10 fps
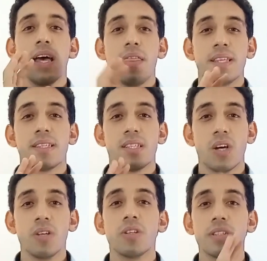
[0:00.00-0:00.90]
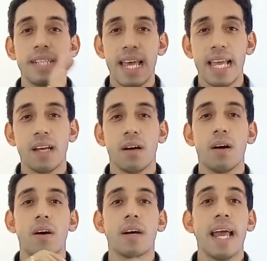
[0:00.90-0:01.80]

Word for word: this standard tag are